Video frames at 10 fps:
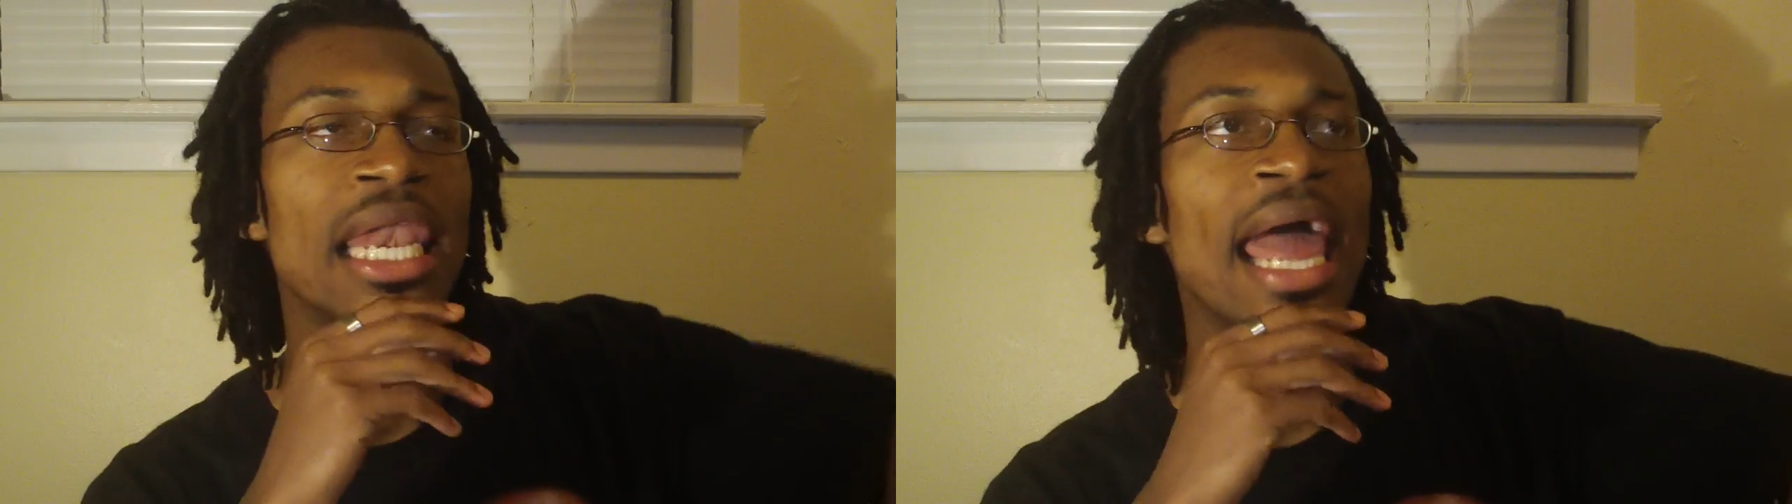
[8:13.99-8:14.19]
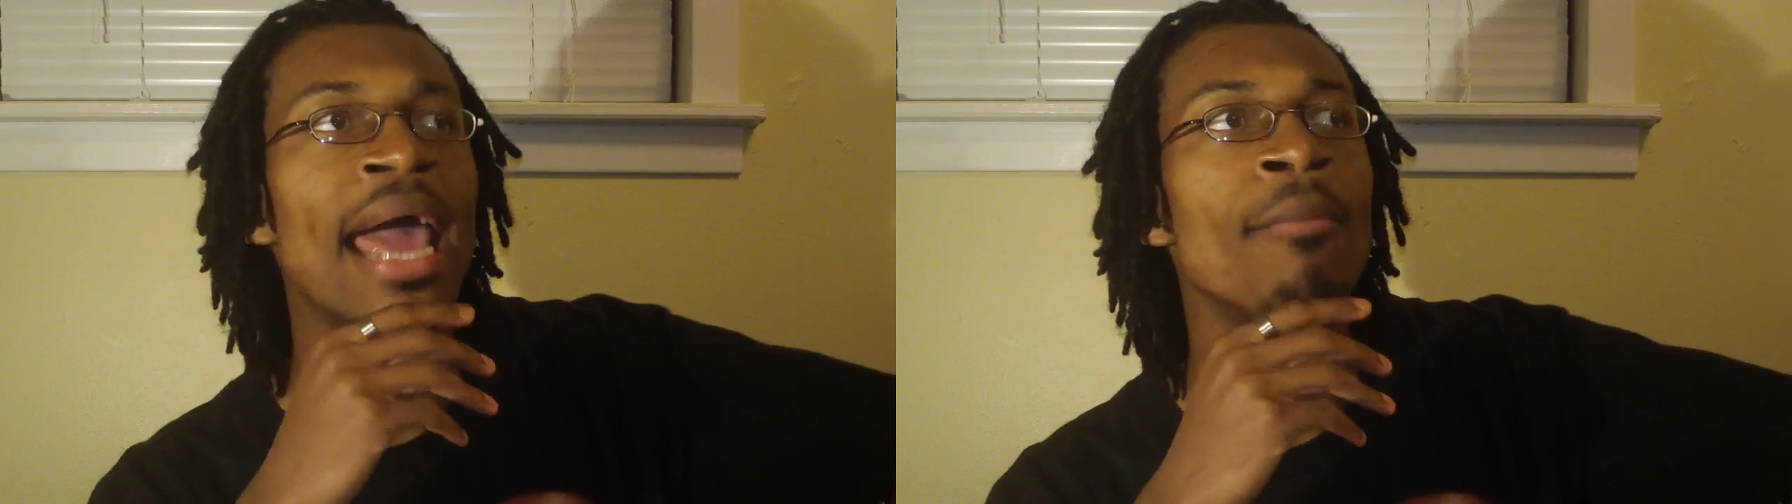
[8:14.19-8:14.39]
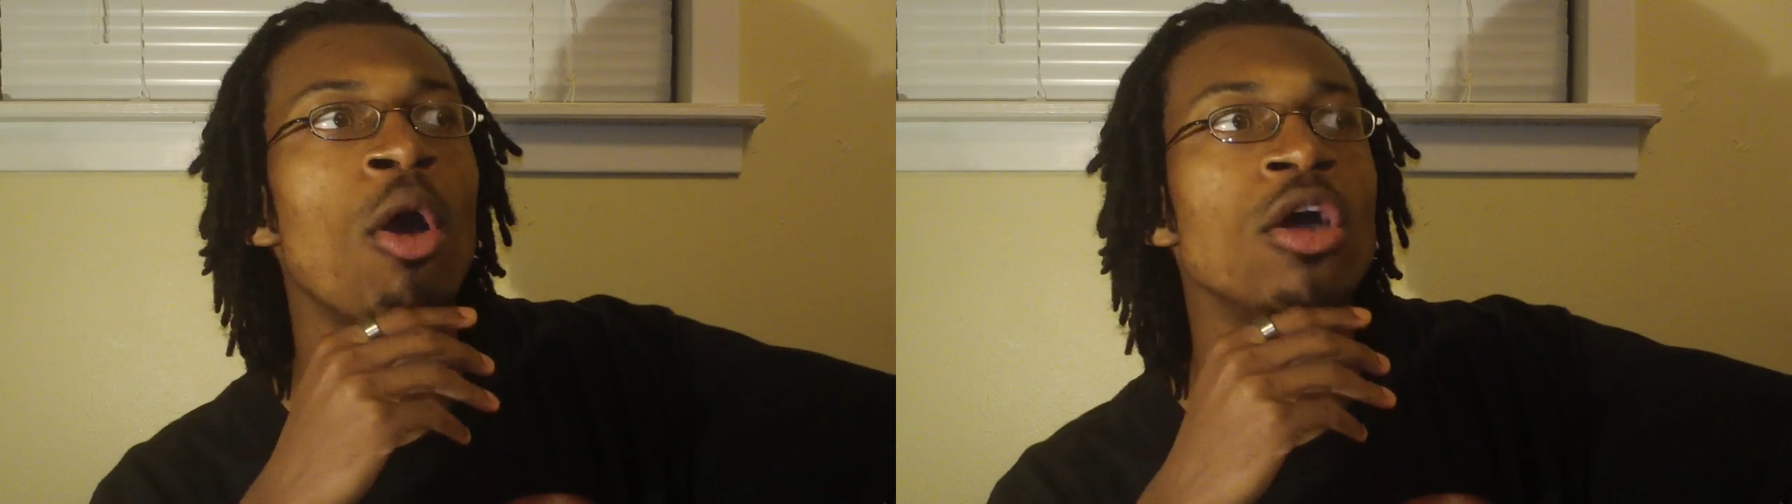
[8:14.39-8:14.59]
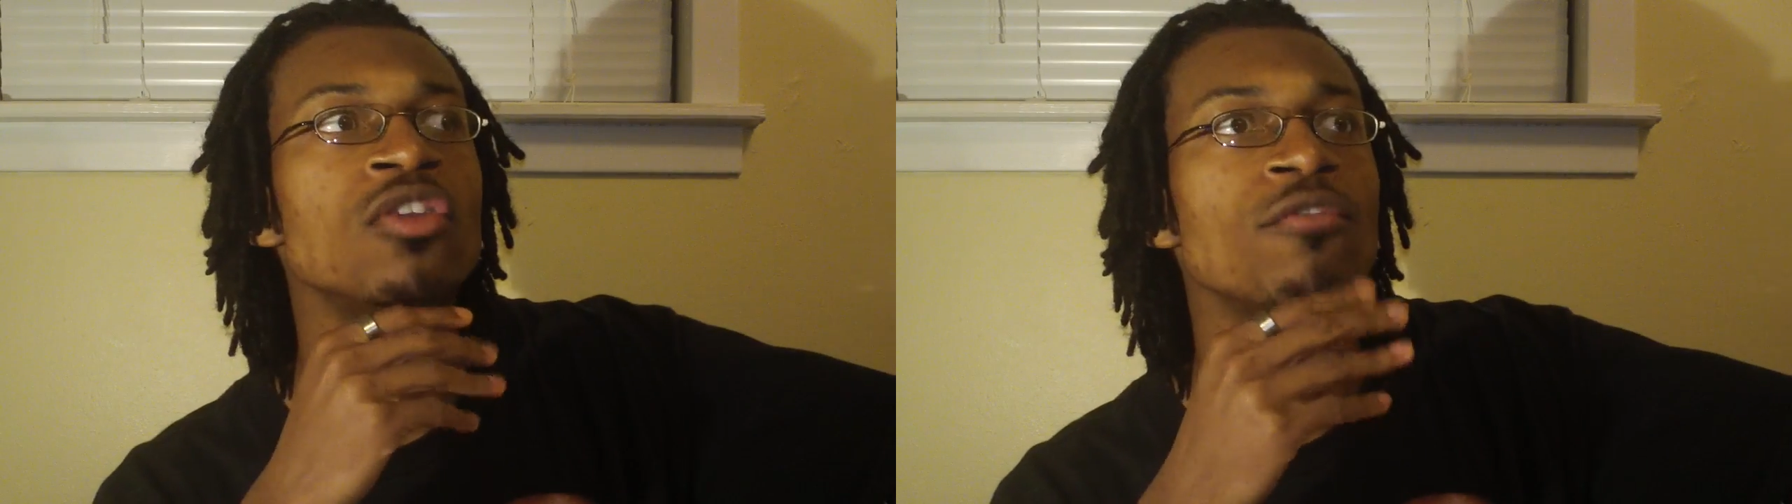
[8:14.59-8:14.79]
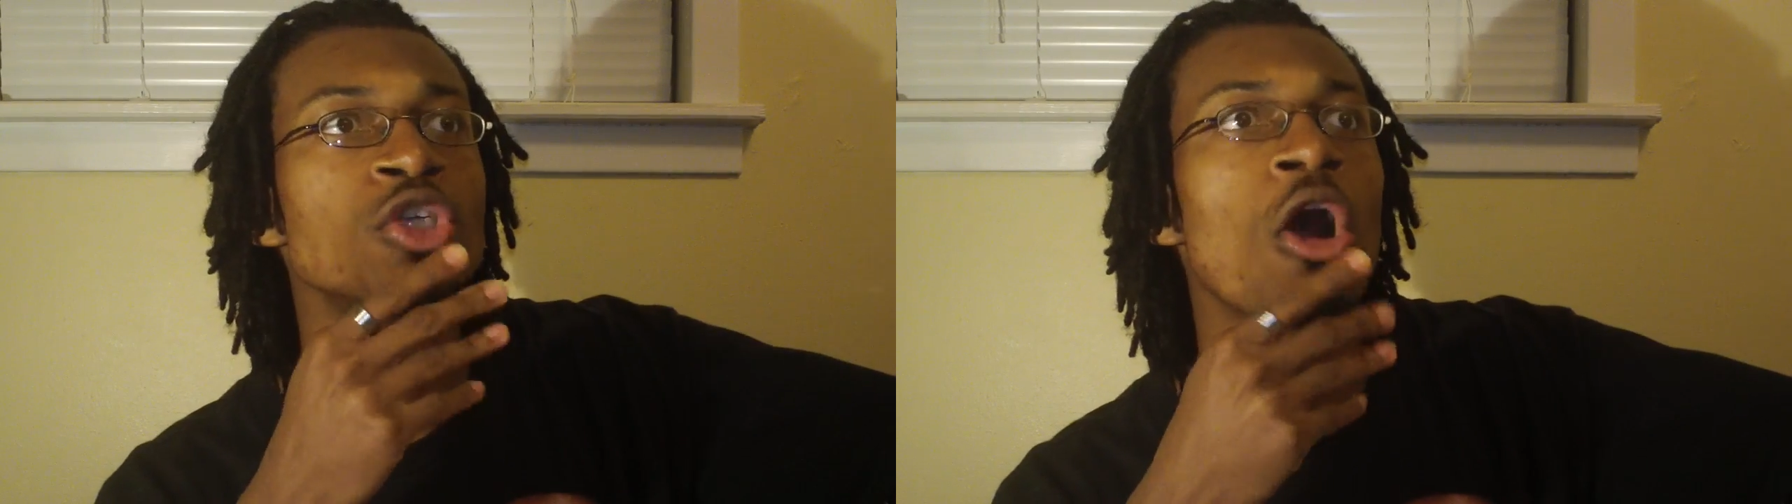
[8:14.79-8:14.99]

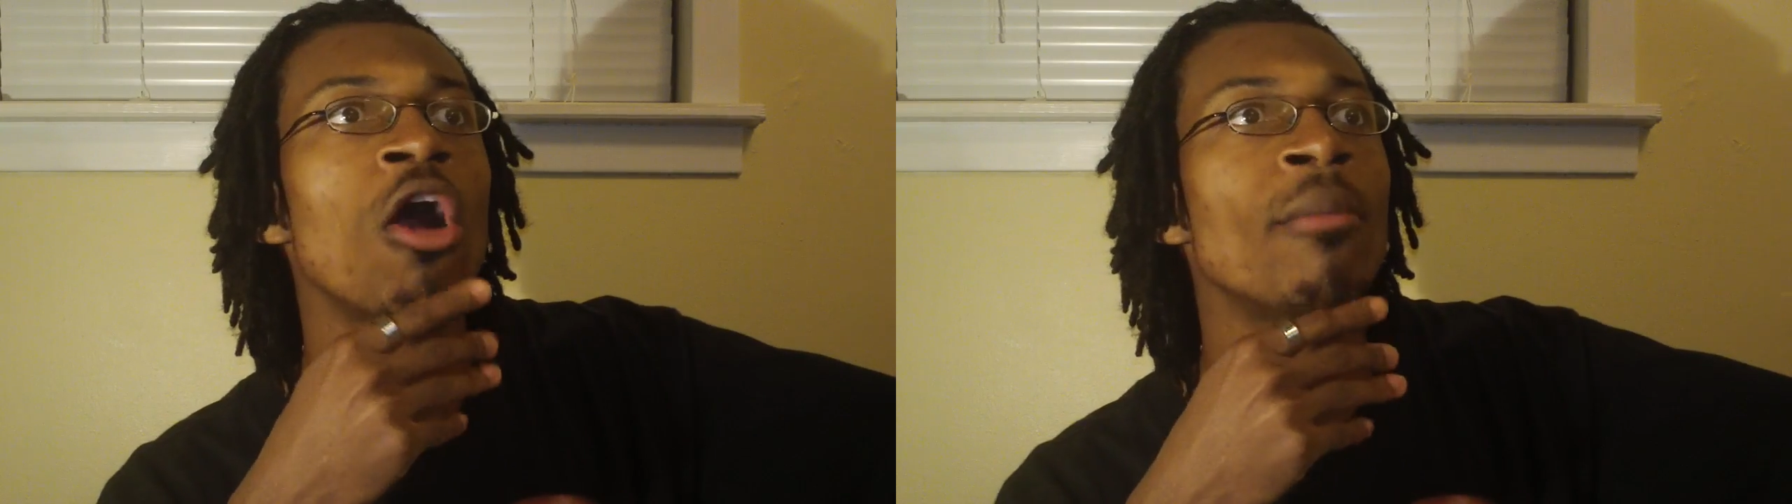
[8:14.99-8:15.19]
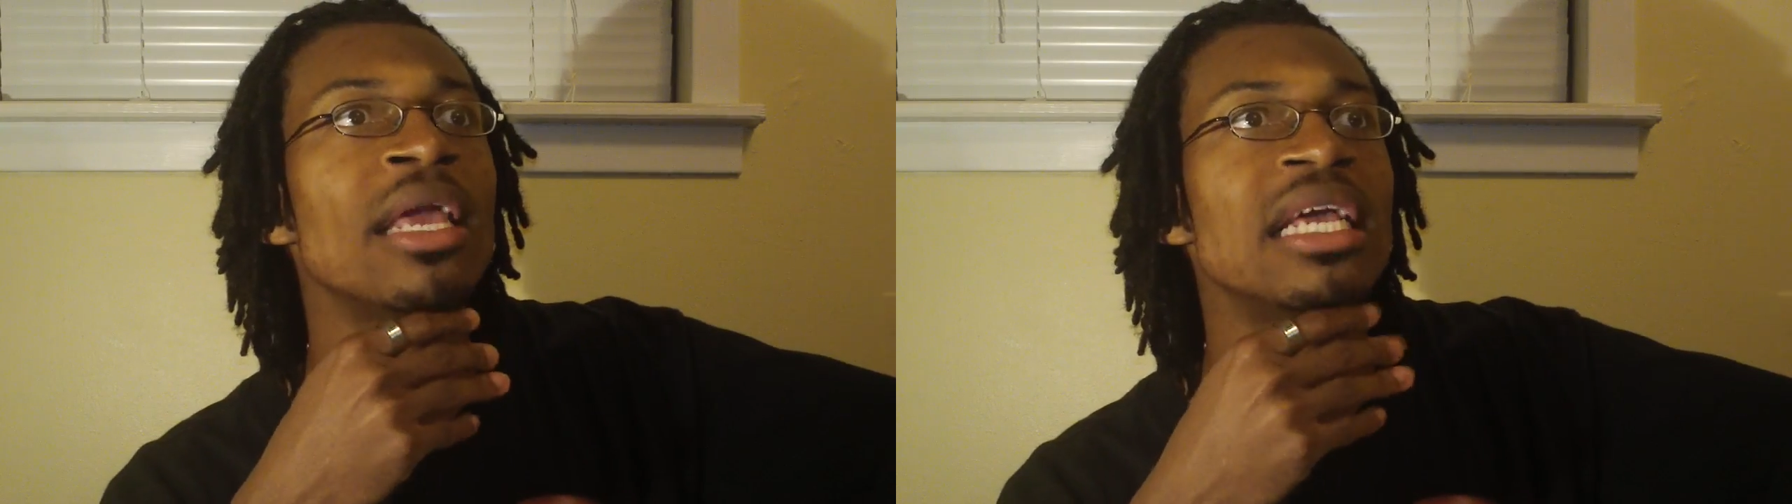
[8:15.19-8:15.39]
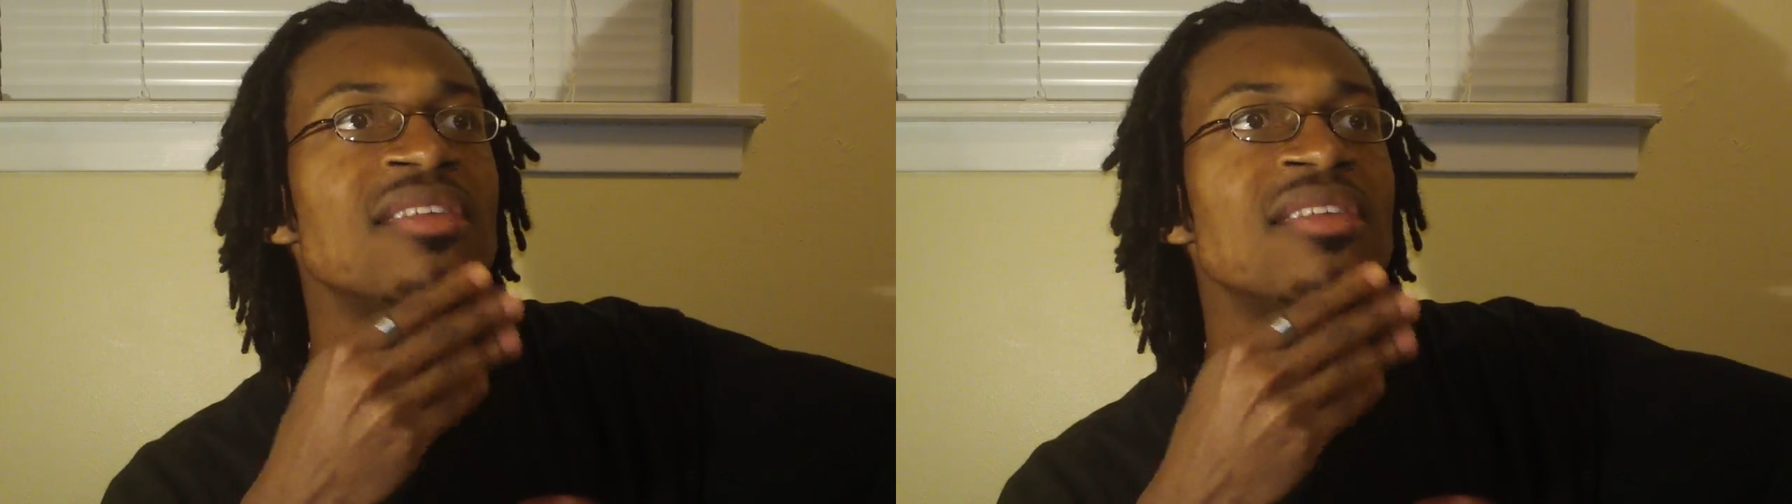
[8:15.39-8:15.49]
landmarks of Charming,